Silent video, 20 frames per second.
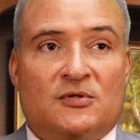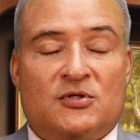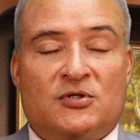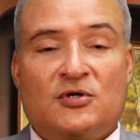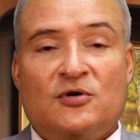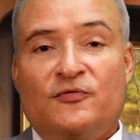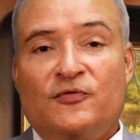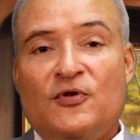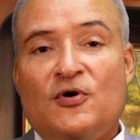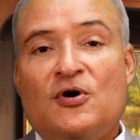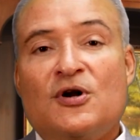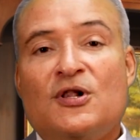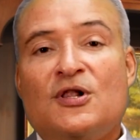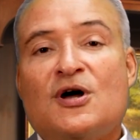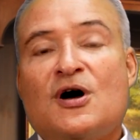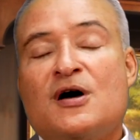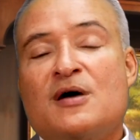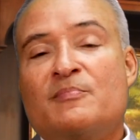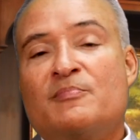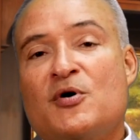So Florida
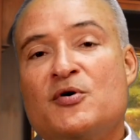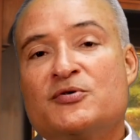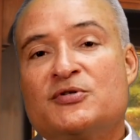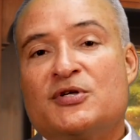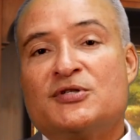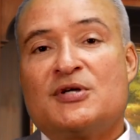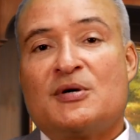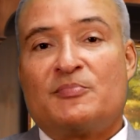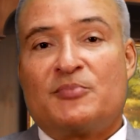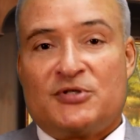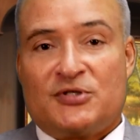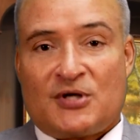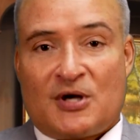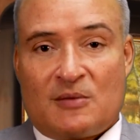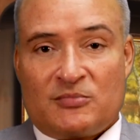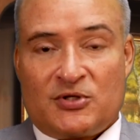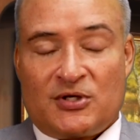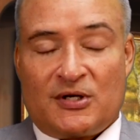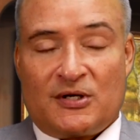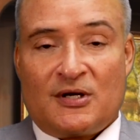law imposes a
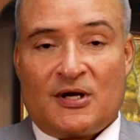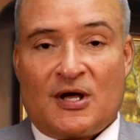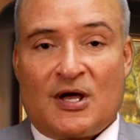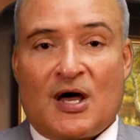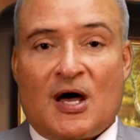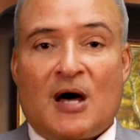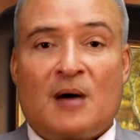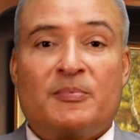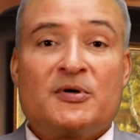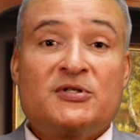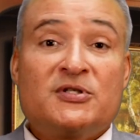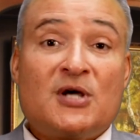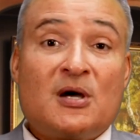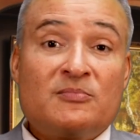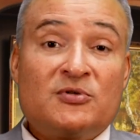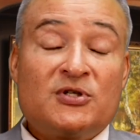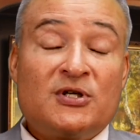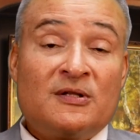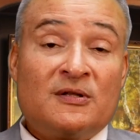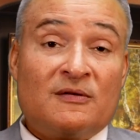presumption
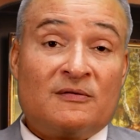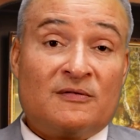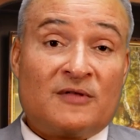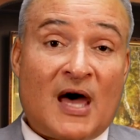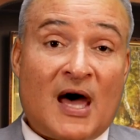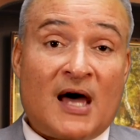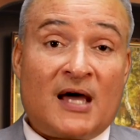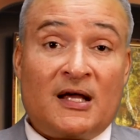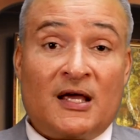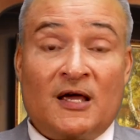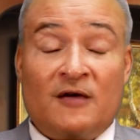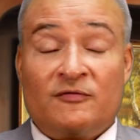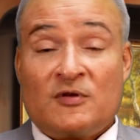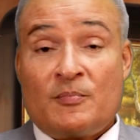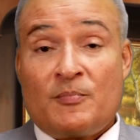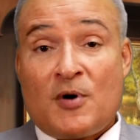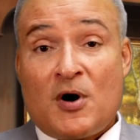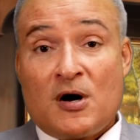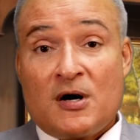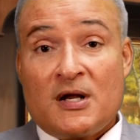that if the
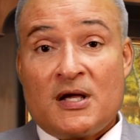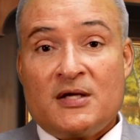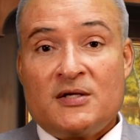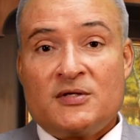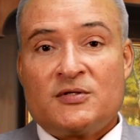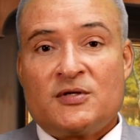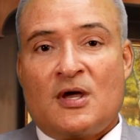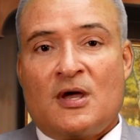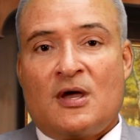parties